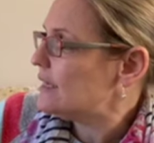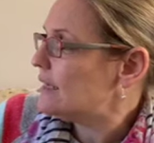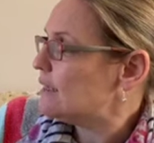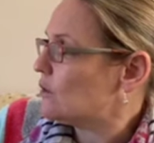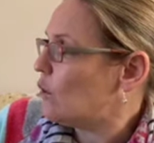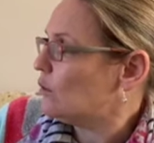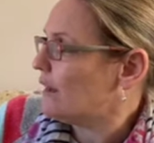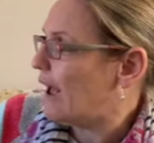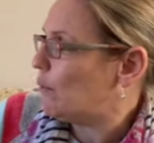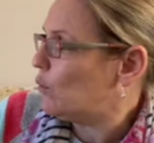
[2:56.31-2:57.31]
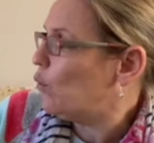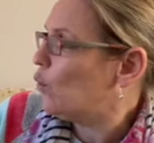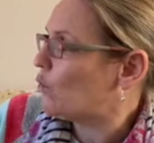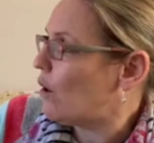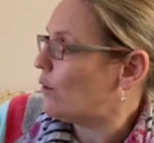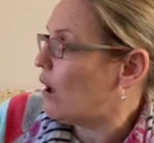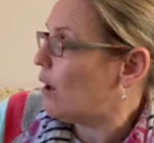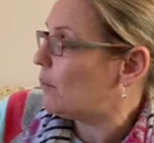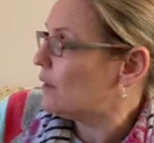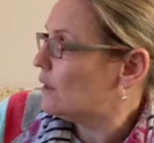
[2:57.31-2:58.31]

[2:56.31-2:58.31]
years old now and all grown up.